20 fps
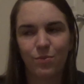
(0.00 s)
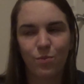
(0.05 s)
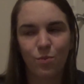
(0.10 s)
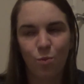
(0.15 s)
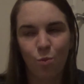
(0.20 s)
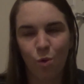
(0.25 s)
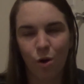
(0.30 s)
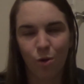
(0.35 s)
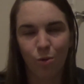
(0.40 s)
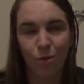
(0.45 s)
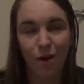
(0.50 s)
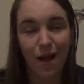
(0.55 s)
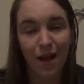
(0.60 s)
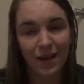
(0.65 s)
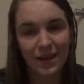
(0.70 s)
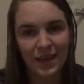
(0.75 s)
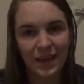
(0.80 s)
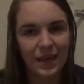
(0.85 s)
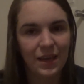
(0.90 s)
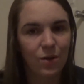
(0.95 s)
we're
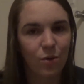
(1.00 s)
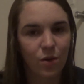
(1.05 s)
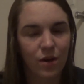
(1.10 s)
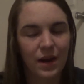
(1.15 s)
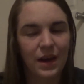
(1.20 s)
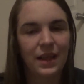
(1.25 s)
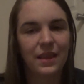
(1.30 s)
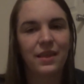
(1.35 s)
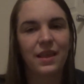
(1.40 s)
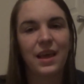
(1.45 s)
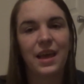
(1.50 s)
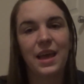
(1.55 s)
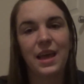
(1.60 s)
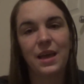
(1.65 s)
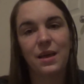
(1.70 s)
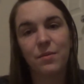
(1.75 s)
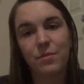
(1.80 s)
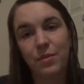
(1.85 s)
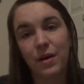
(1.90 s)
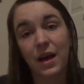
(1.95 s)
rocky or anything,
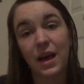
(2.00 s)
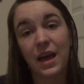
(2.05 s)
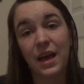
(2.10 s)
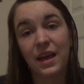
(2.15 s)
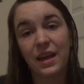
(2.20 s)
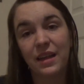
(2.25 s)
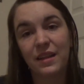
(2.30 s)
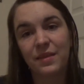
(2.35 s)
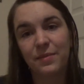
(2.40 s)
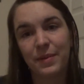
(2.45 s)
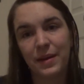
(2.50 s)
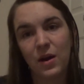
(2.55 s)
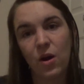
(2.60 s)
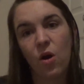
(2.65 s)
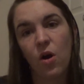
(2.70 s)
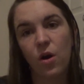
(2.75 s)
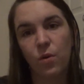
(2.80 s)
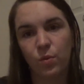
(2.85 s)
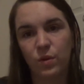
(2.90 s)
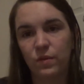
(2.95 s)
but it's been
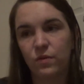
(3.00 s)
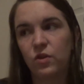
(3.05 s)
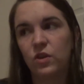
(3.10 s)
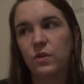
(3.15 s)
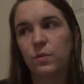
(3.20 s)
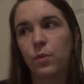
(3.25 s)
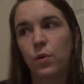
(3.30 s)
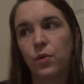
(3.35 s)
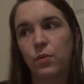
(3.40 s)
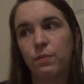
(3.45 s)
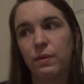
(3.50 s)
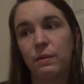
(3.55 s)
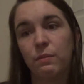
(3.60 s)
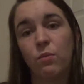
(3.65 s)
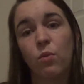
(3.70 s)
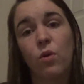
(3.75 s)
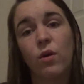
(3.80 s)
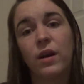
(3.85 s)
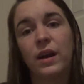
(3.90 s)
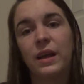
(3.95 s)
hard. We've just both been
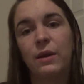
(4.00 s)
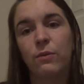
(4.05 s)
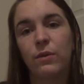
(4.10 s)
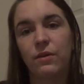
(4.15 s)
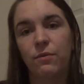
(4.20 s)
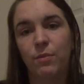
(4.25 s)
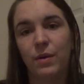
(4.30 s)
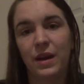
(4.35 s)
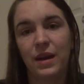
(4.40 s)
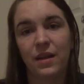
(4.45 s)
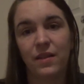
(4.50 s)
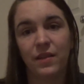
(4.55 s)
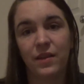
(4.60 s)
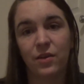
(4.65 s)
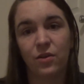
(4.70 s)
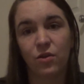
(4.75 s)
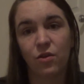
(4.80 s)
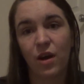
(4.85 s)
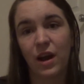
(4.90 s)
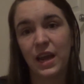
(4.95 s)
mourning. We've been a
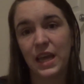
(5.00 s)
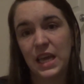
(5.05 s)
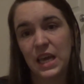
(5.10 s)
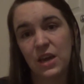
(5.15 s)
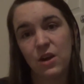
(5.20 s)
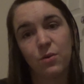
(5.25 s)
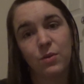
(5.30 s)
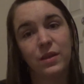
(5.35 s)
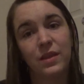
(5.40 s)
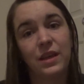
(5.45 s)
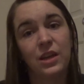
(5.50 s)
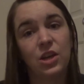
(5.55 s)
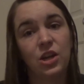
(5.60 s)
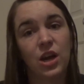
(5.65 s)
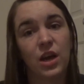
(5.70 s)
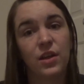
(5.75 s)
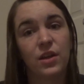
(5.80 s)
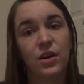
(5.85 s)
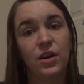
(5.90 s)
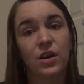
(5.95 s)
little crankier with each
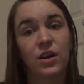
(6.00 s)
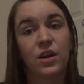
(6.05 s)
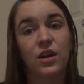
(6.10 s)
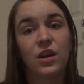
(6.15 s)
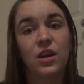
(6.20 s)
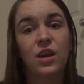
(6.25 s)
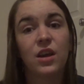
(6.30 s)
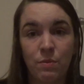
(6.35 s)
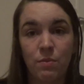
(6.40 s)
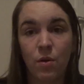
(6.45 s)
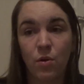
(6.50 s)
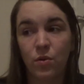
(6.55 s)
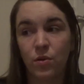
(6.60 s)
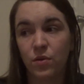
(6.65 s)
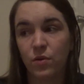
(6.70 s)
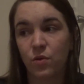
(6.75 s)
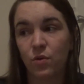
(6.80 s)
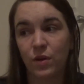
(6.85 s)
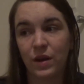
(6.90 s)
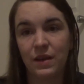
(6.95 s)
other,
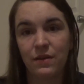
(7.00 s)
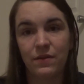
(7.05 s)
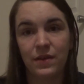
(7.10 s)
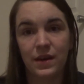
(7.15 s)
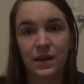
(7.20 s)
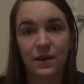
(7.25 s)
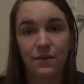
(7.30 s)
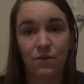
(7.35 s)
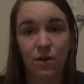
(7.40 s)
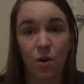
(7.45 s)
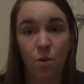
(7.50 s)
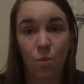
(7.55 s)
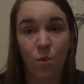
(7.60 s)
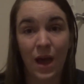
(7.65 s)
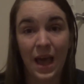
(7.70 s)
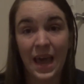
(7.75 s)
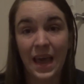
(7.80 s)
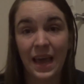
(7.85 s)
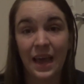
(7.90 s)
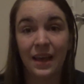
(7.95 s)
both grieve in different
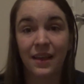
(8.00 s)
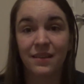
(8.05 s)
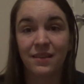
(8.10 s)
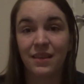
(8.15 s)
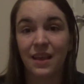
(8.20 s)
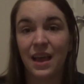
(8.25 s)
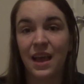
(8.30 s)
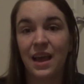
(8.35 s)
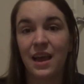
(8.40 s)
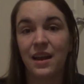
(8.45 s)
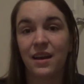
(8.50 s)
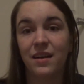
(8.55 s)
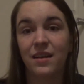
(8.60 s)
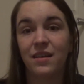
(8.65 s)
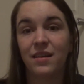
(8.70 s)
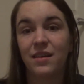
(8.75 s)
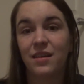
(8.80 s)
ways, and